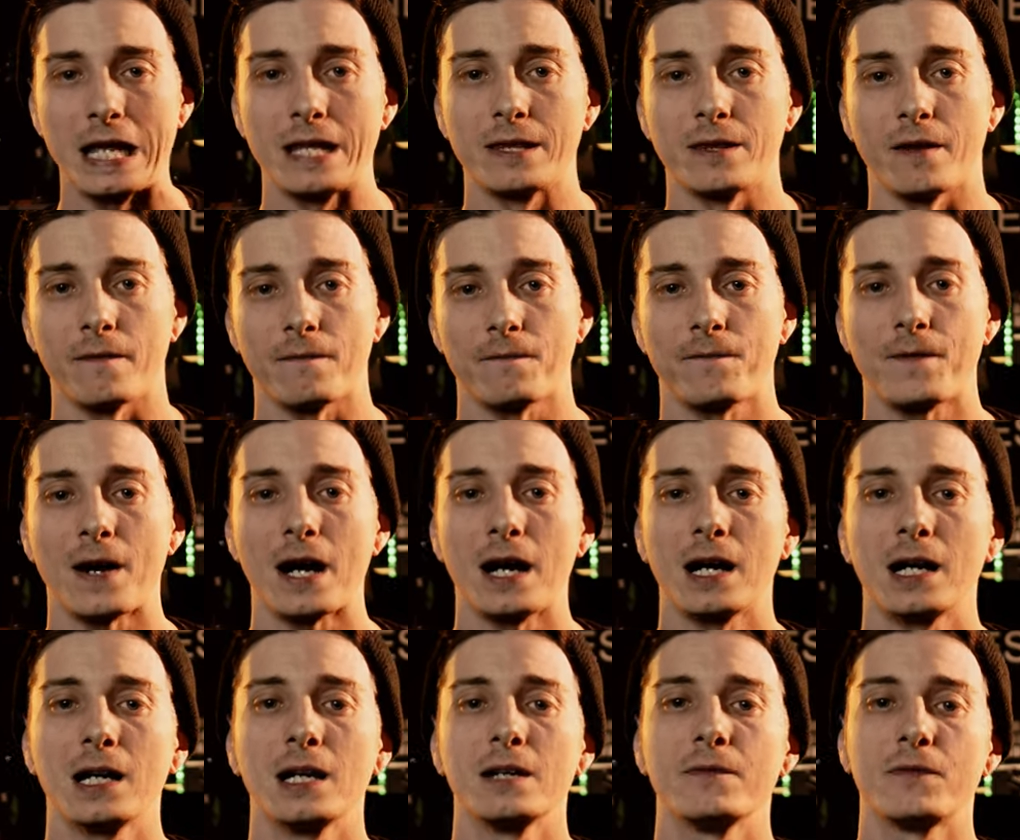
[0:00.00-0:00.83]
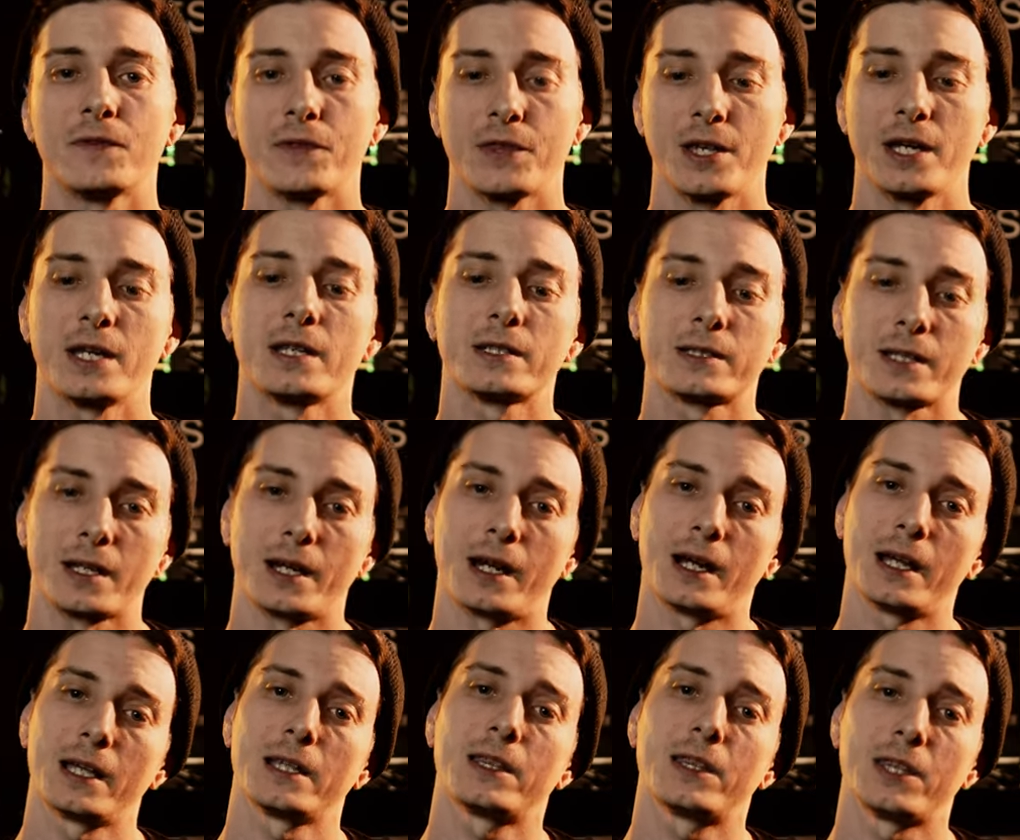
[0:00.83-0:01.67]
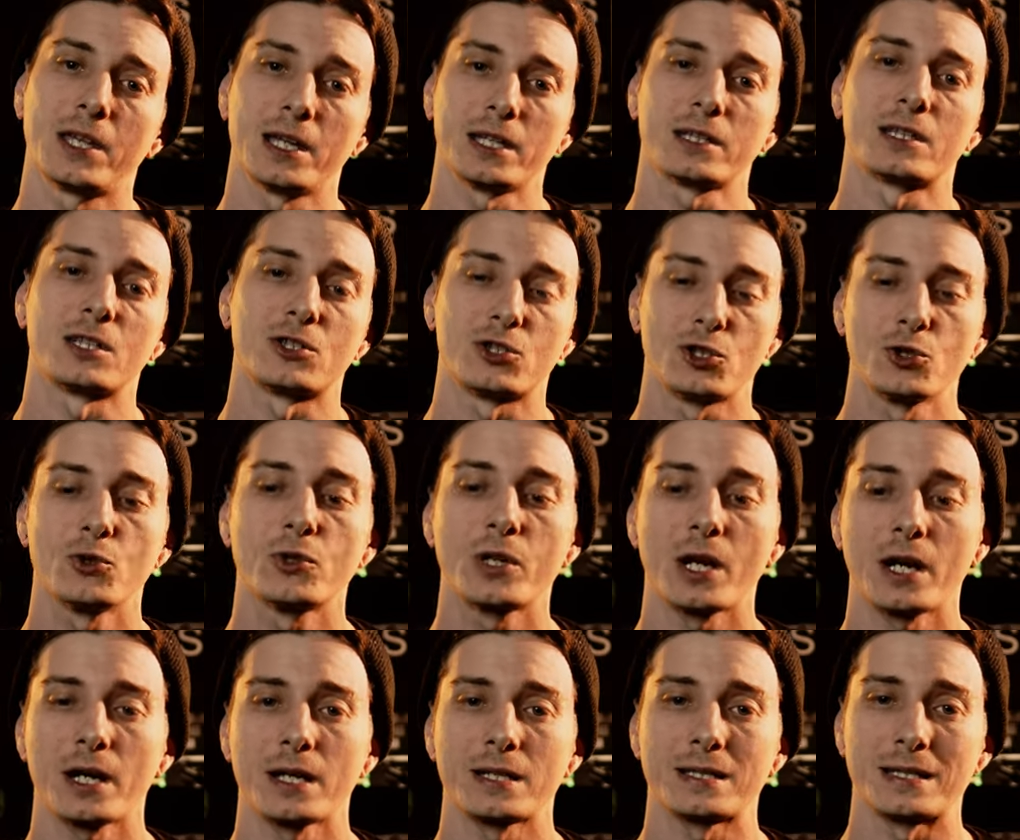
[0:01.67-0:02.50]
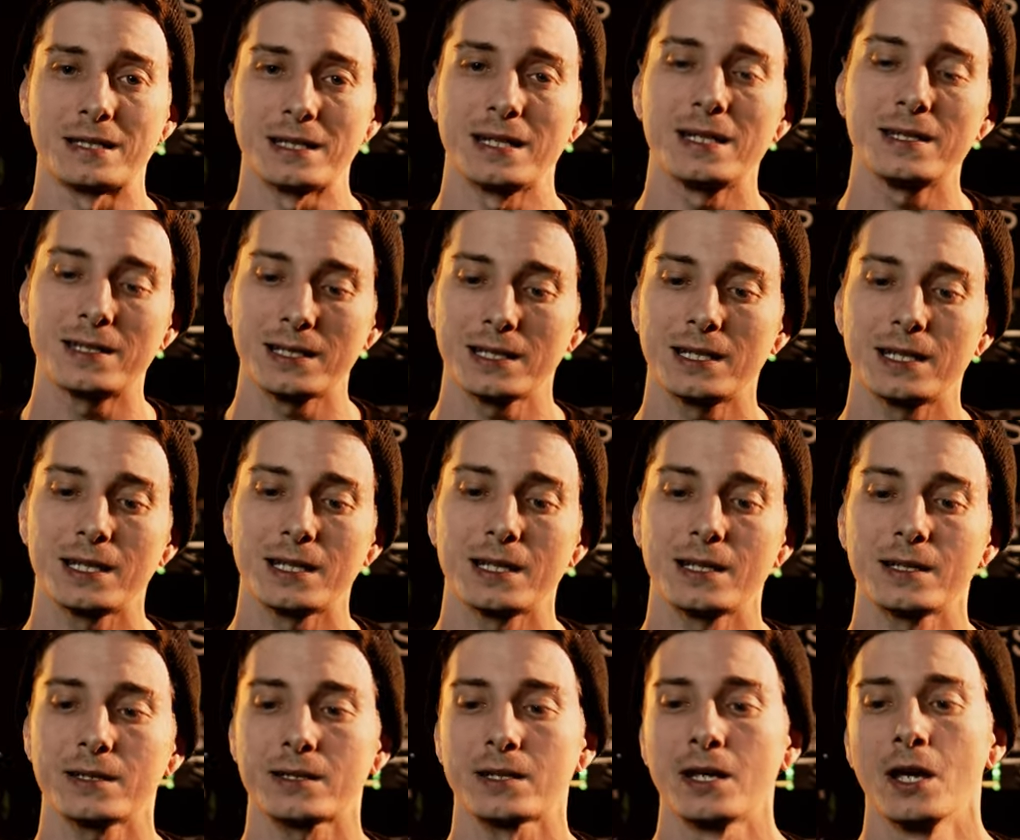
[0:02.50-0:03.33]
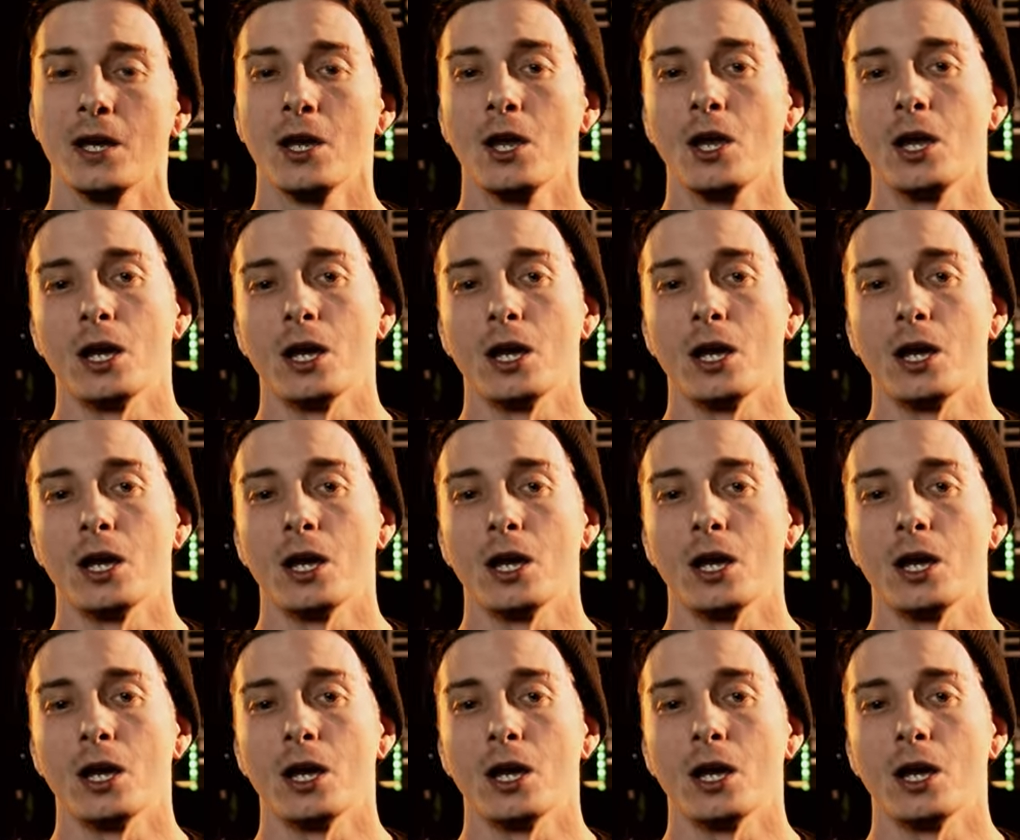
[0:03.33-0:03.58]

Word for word: and the five things that I think that you guys need to get